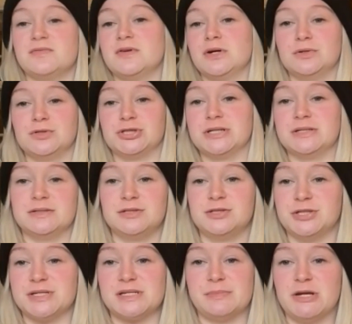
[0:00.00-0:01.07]
of the ocean,
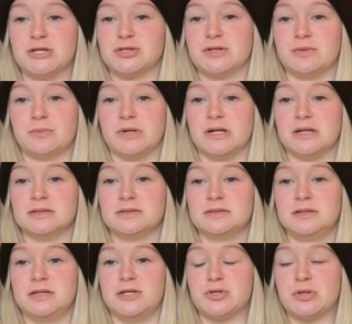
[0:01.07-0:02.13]
just to make sure that we're
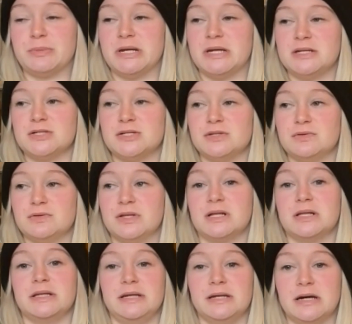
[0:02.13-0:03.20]
contributing to the
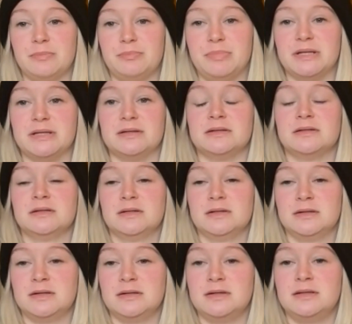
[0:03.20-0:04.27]
cleanup and
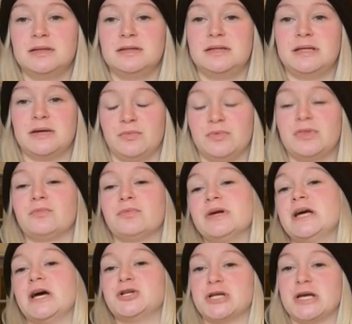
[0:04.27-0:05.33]
the
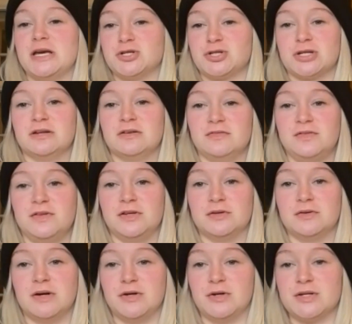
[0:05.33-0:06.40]
re-education of,
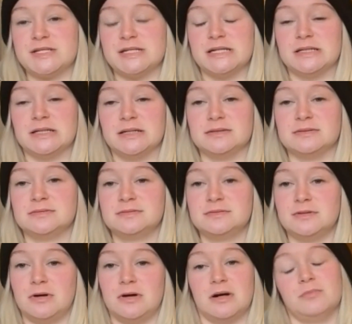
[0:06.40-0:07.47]
understanding
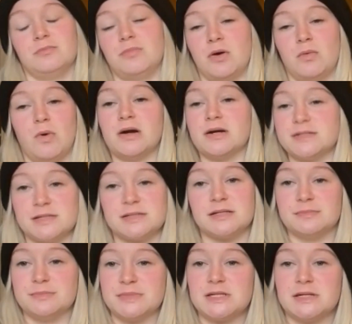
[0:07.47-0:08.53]
our water
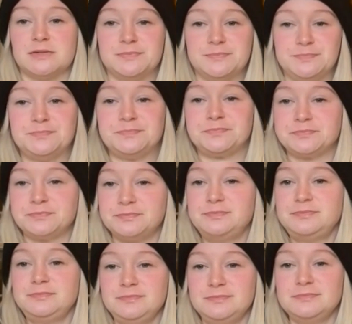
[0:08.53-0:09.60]
system. So
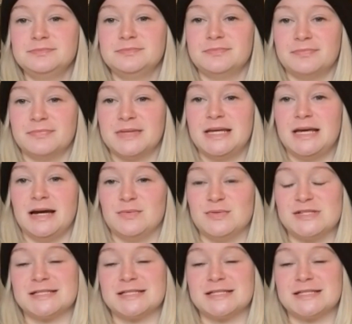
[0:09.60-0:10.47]
yeah, it was